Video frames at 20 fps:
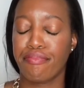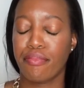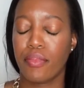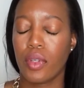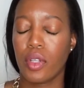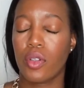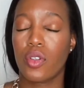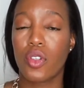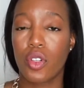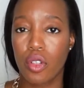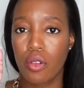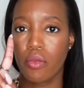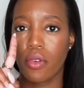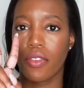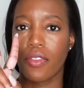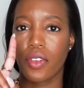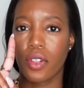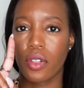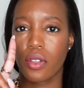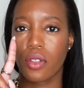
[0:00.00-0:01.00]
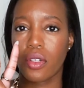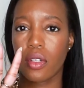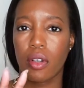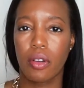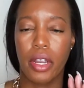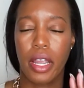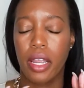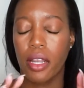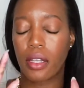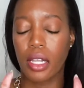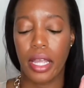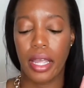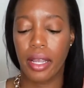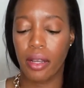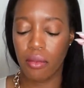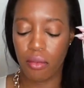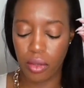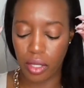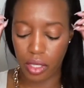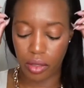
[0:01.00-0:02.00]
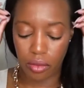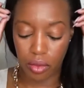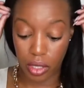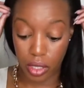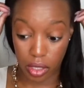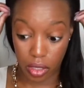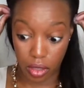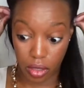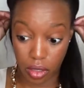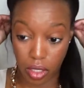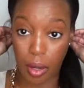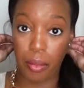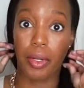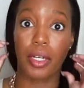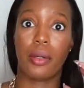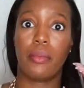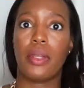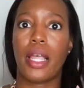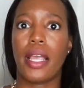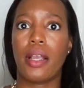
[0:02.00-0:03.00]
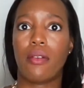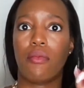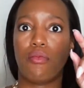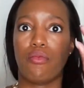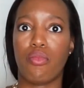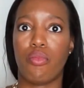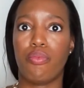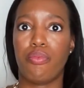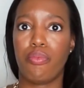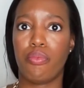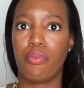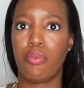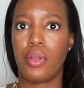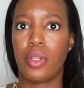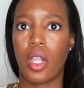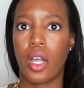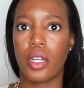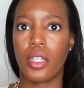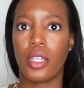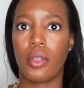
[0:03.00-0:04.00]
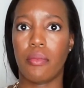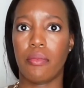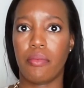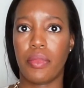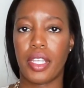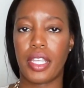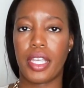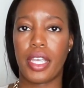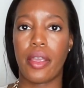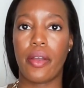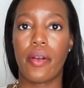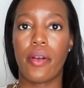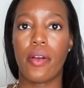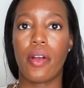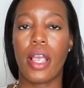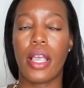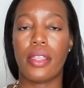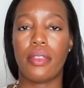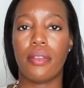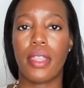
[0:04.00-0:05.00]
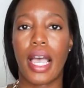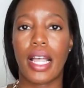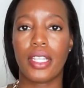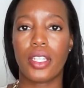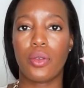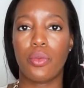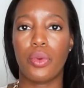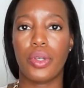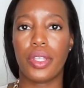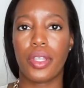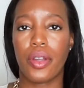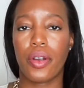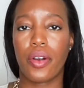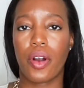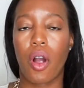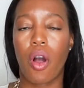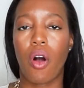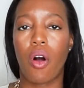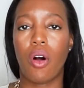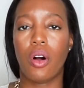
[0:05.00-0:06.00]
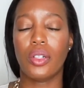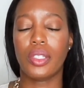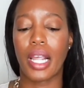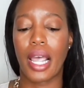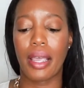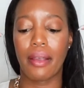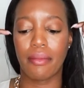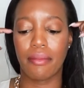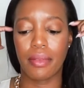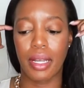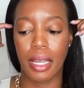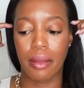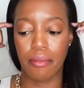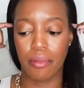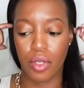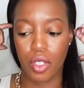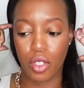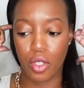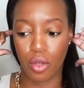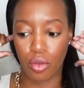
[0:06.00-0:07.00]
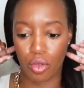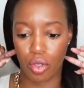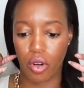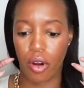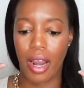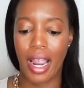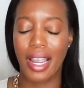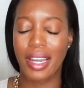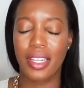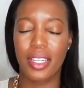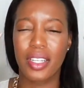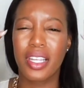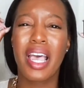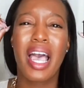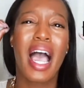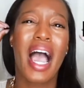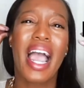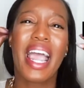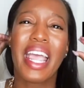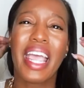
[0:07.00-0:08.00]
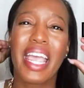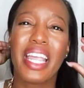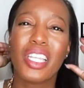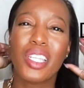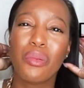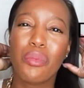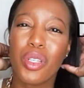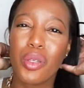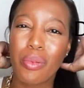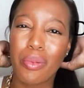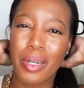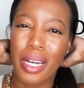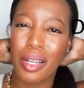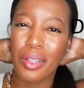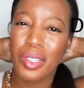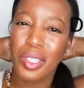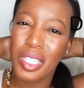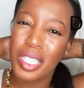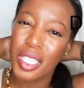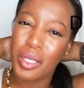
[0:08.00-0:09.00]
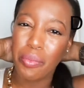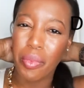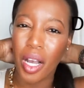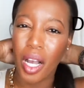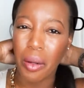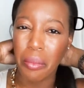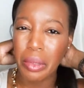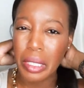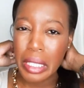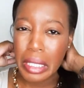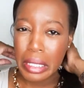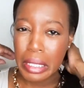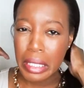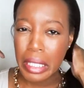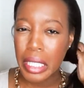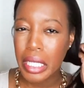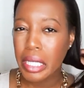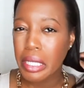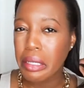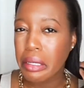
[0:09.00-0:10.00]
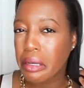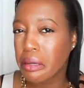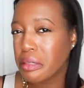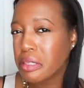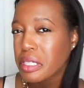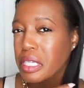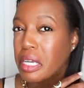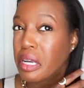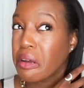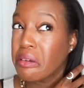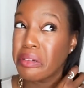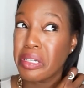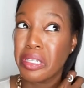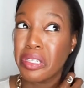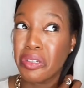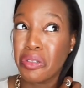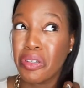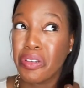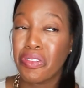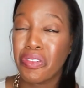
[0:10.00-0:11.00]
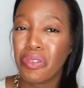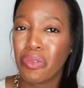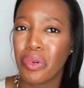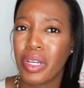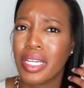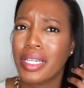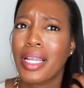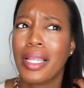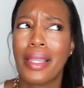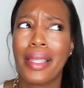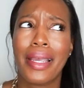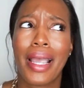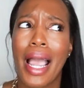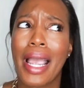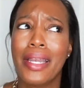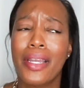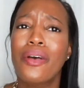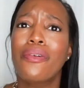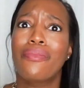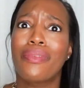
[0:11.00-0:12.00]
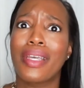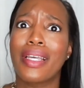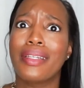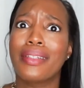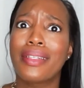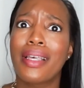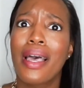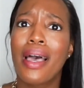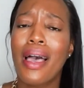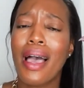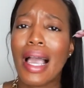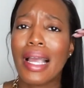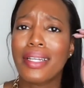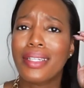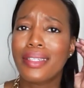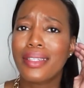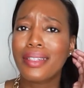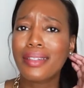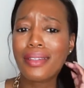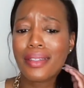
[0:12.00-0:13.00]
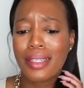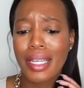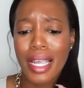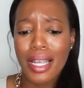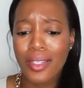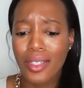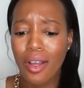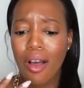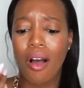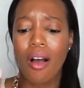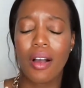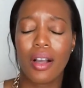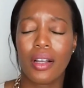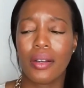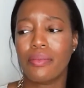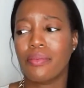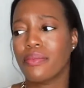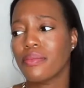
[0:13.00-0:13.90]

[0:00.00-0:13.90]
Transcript: There's 2 rivers. Okay, I'm gonna plug them here, and that's what they're called. I'm so sorry. I hate to mispronounce things publicly. You know, it's like, oh, did you even read? And I know things. I just can't talk.